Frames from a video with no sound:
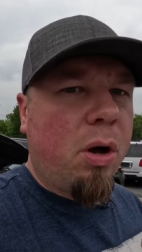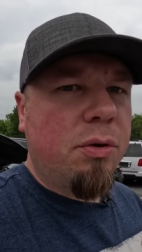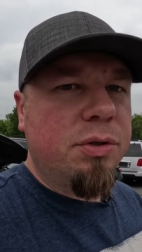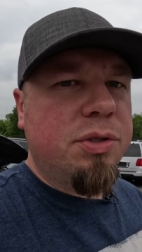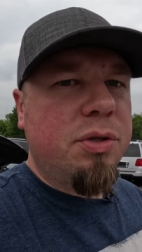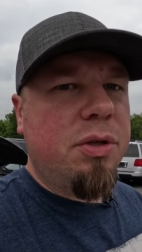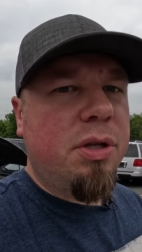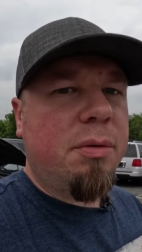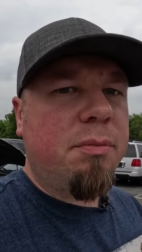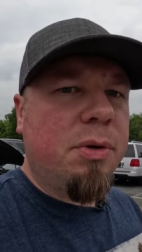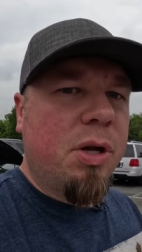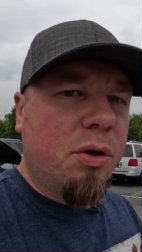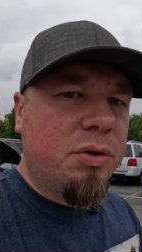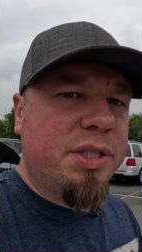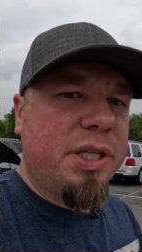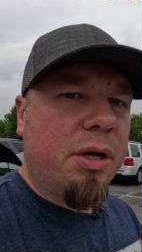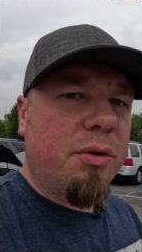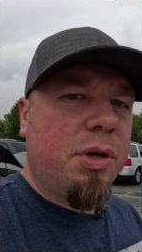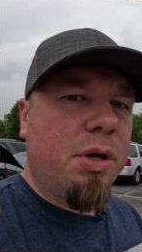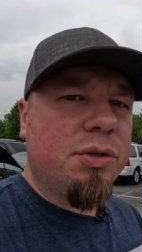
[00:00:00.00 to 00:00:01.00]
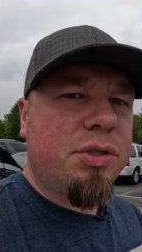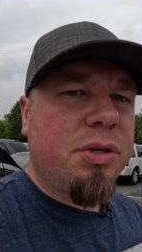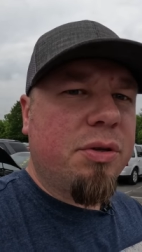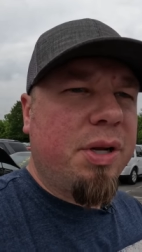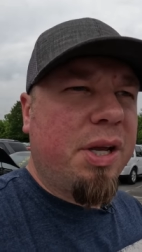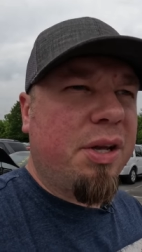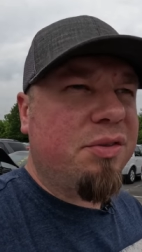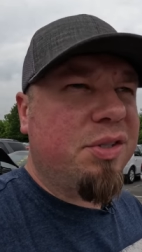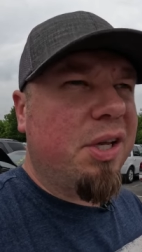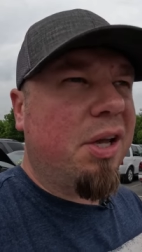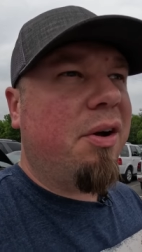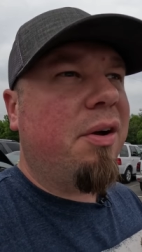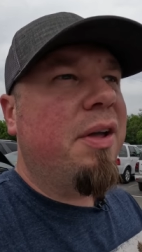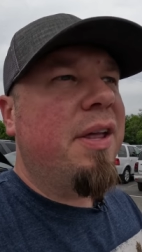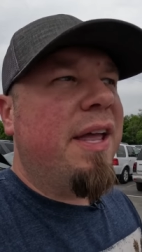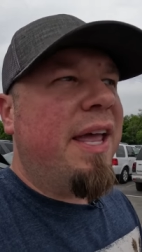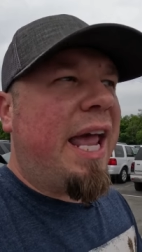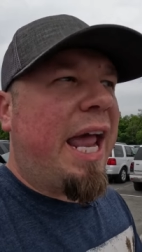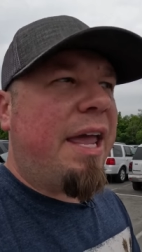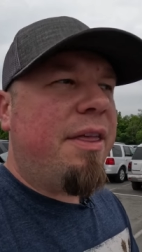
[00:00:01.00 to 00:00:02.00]
on to them, no sell, no sell, no sell,
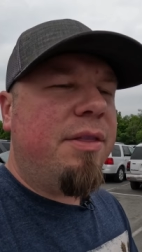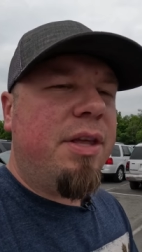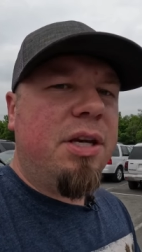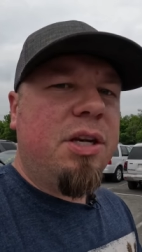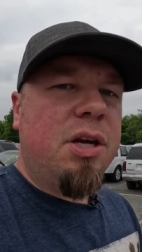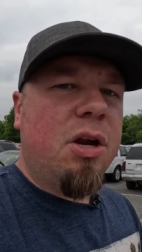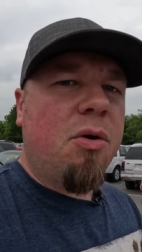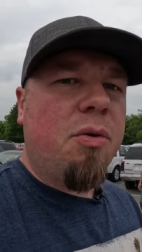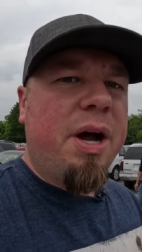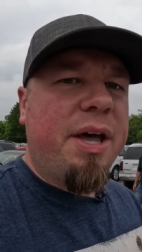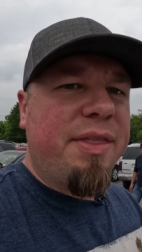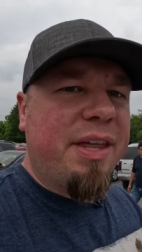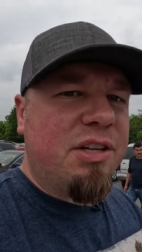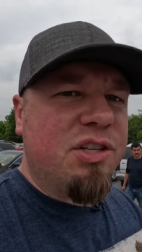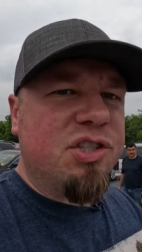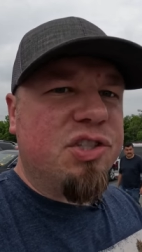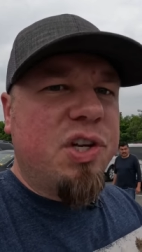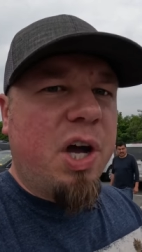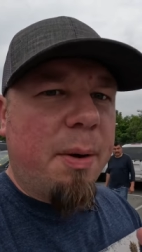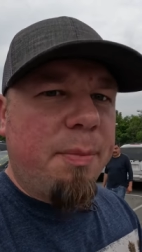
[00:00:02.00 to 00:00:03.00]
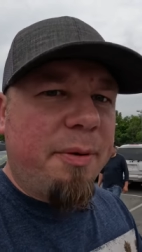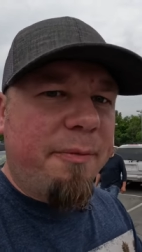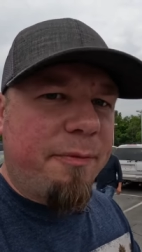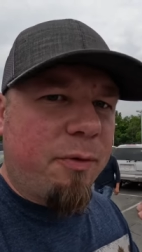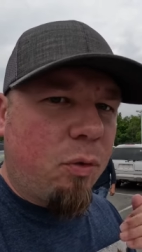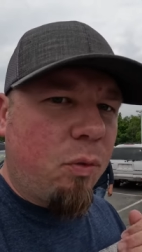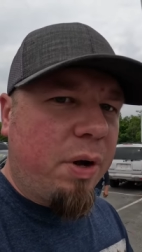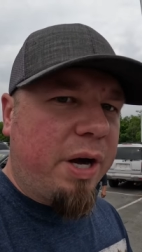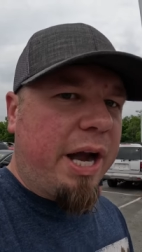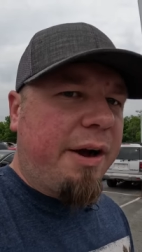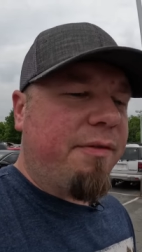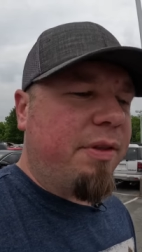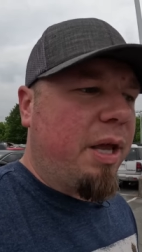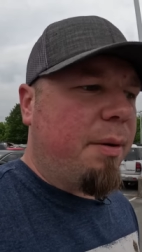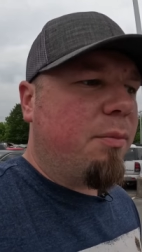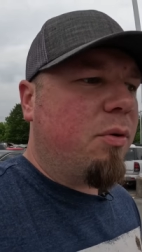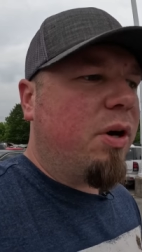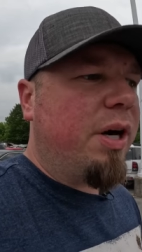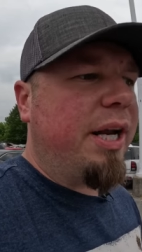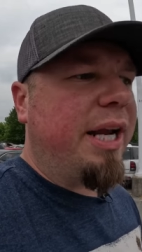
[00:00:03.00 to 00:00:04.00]
and then you know what? They just dump them for whatever they
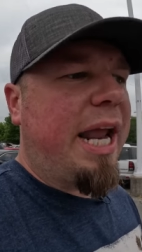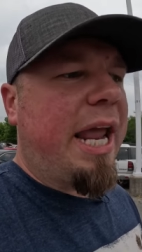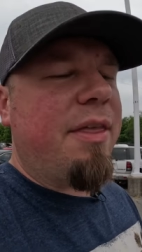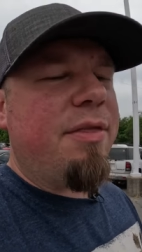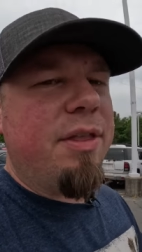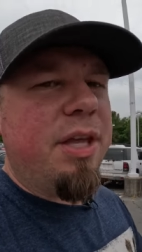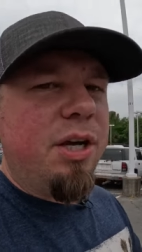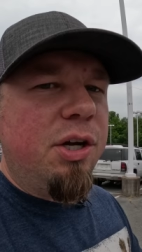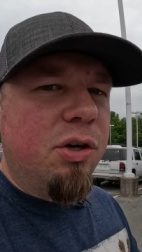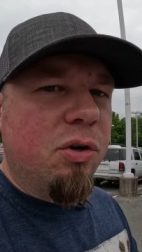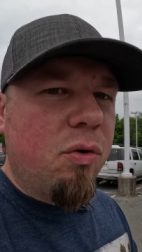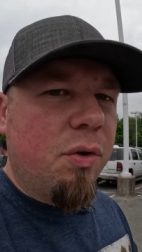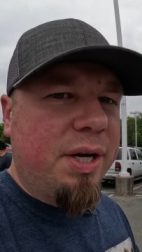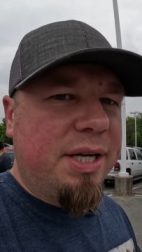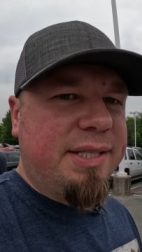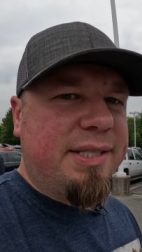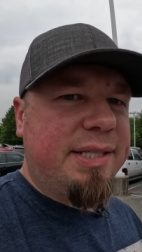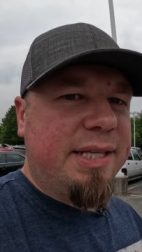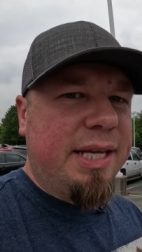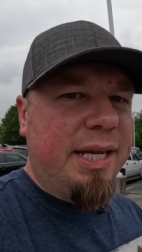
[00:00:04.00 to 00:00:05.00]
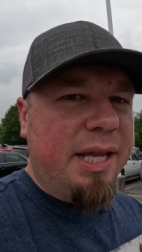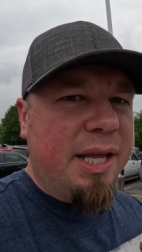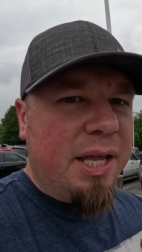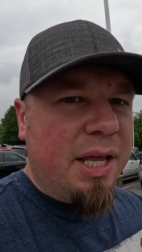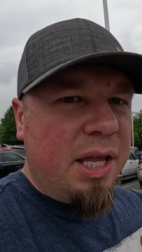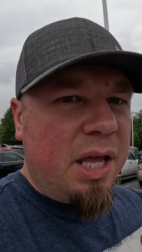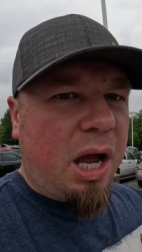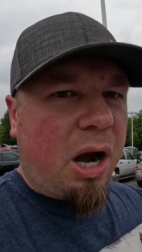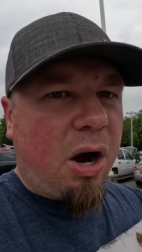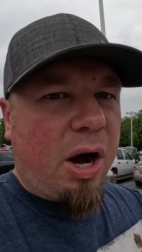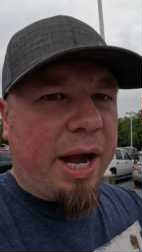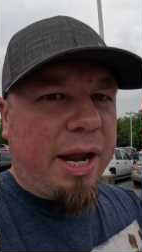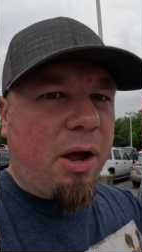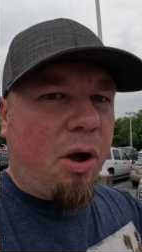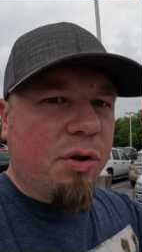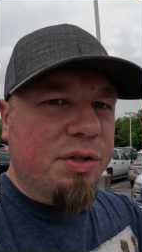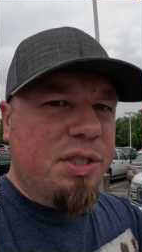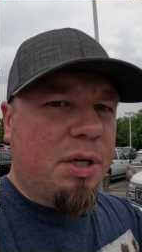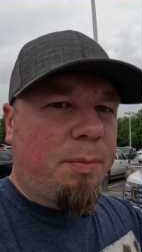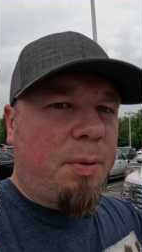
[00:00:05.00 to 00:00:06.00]
bring, and then you're going to see, all right,
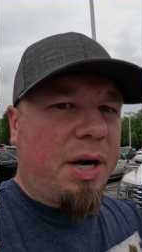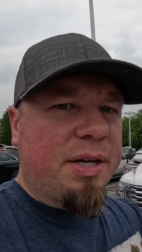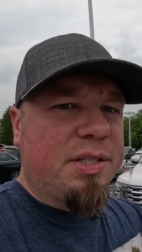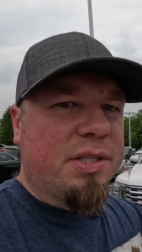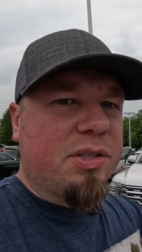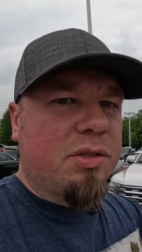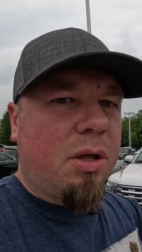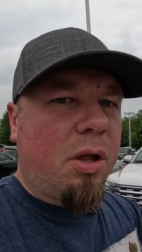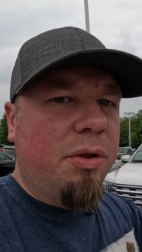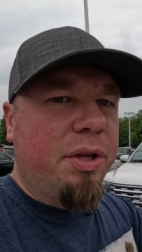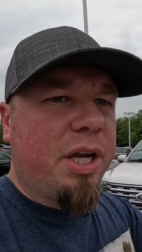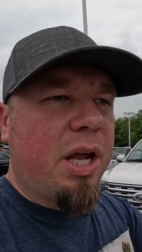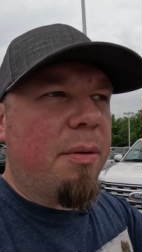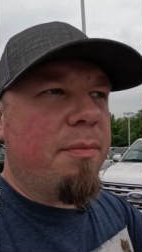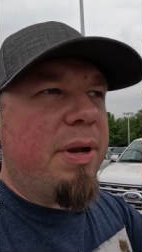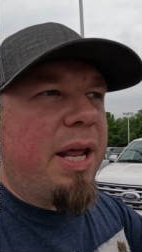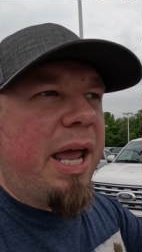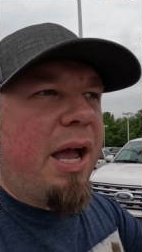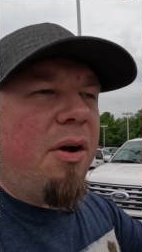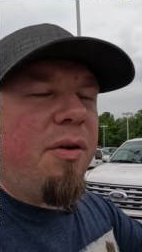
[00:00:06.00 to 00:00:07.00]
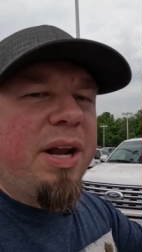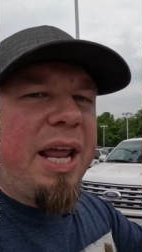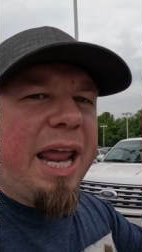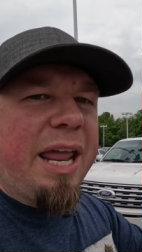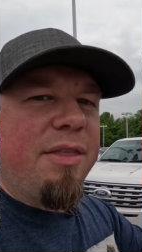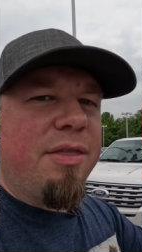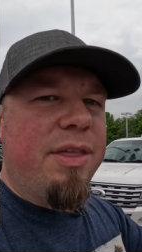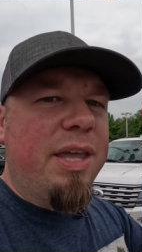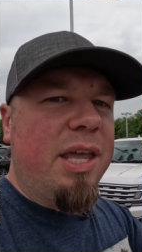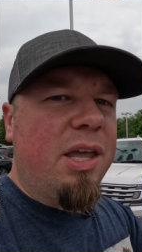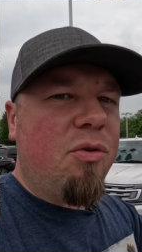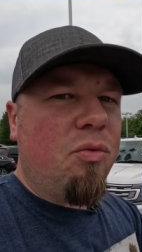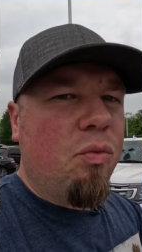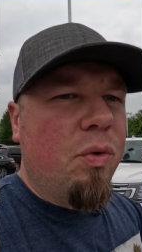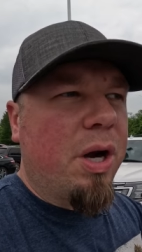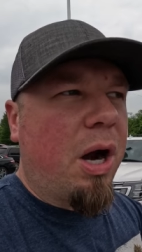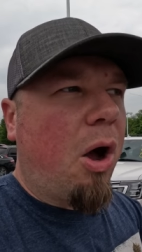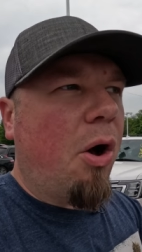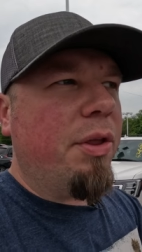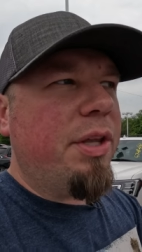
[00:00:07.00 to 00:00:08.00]
wholesale prices slowly come down, and then
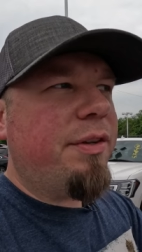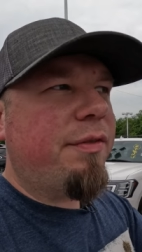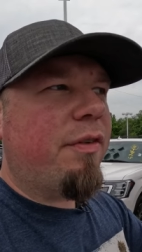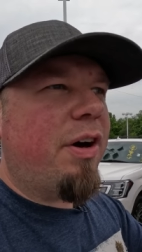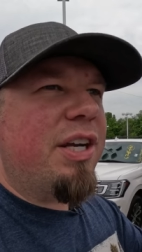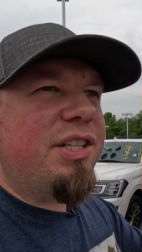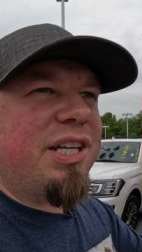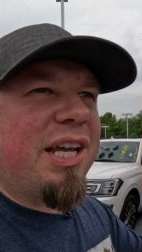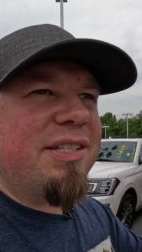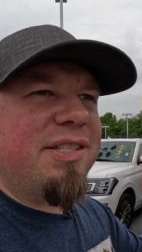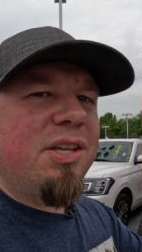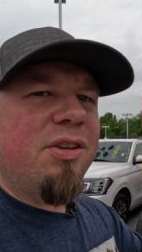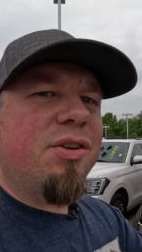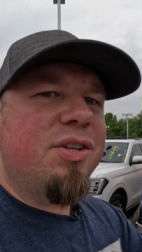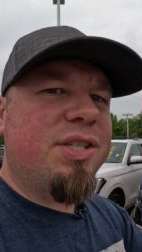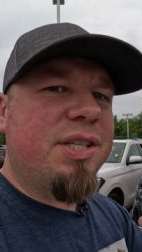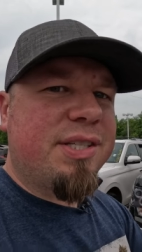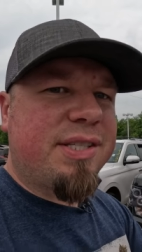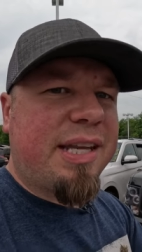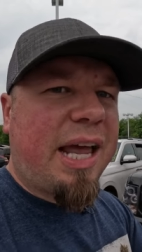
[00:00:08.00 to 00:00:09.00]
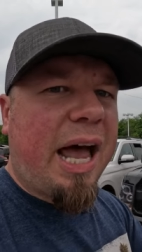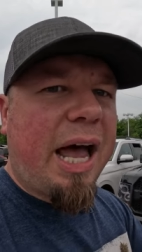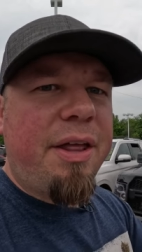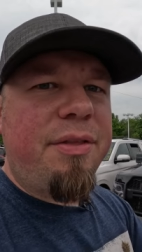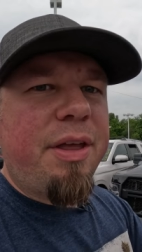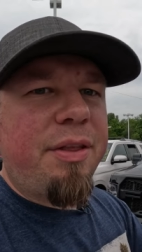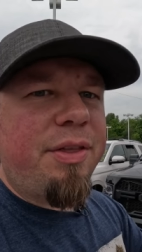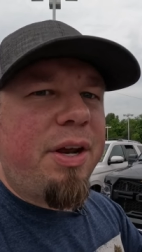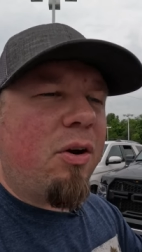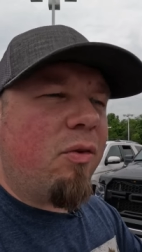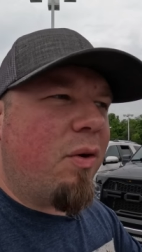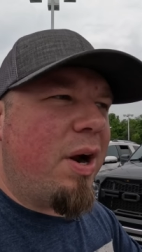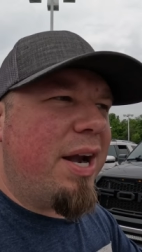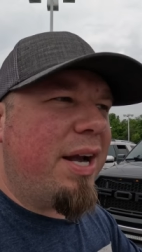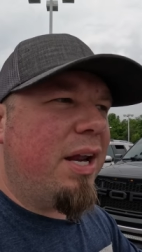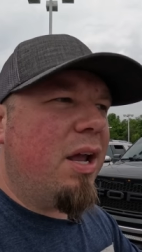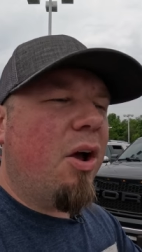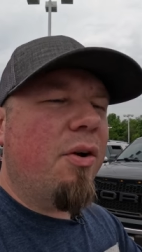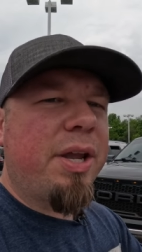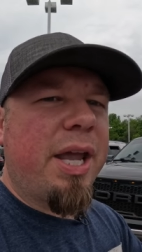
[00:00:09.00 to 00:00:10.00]
when all these franchise dealers decide that they're
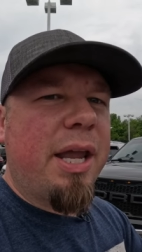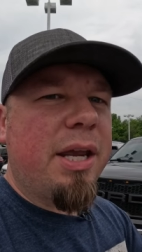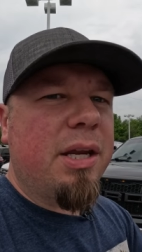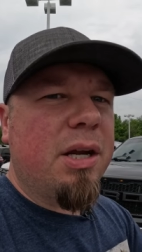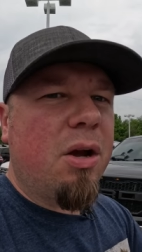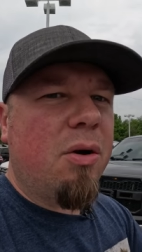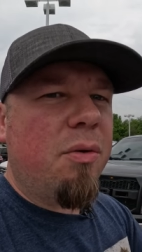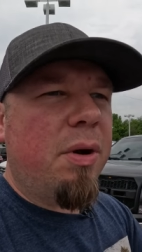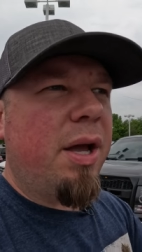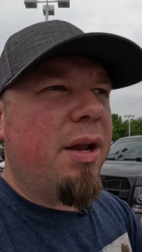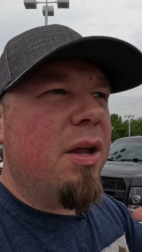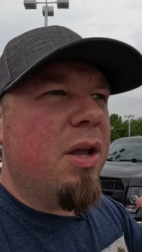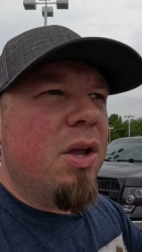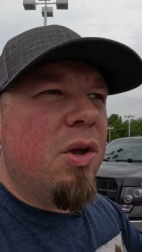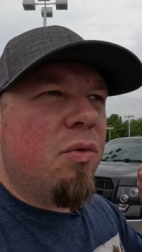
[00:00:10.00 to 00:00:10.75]
ready, okay, you know what?